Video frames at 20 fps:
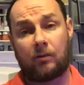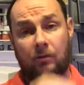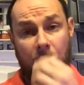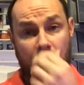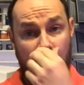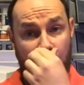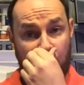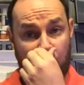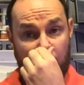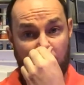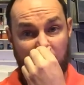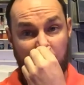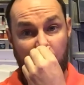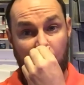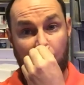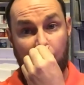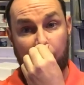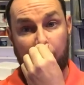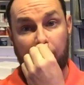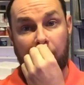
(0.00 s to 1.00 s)
to look cool on the
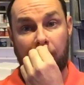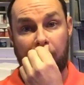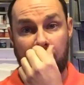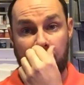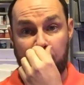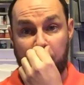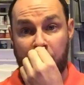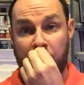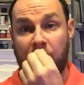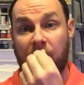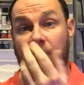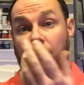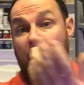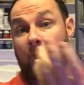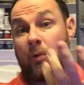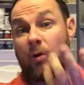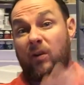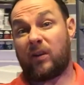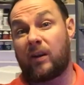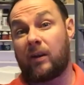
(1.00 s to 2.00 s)
board. A few
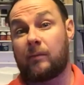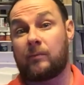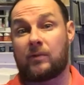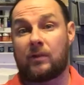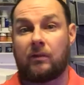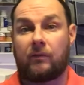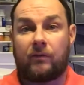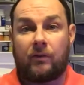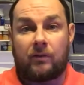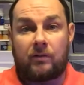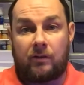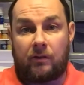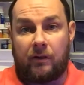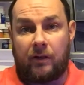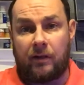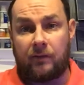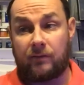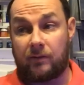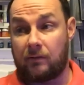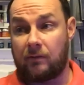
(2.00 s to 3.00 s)
more Mordheim and
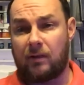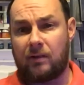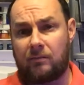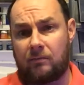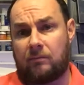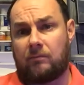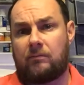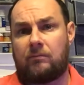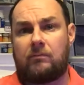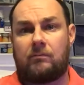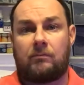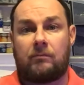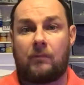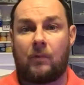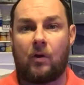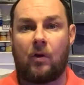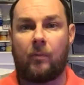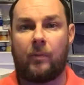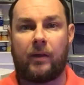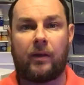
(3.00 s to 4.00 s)
Frostgraves and
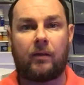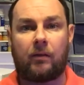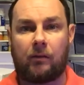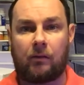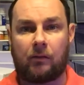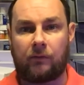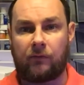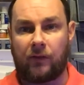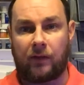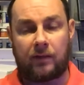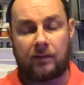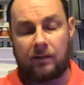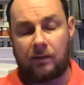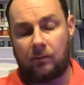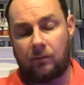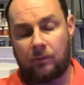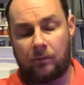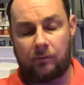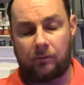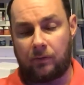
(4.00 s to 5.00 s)
Hobbit or Fantasy,
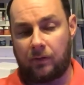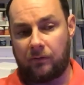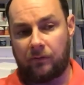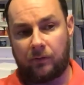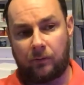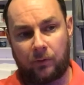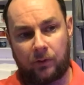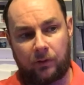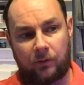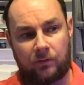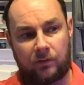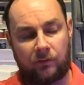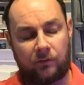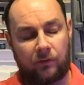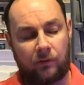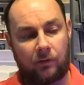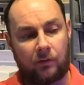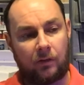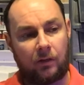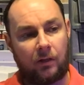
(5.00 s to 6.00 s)
whatever you want to use it
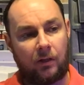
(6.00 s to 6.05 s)
for.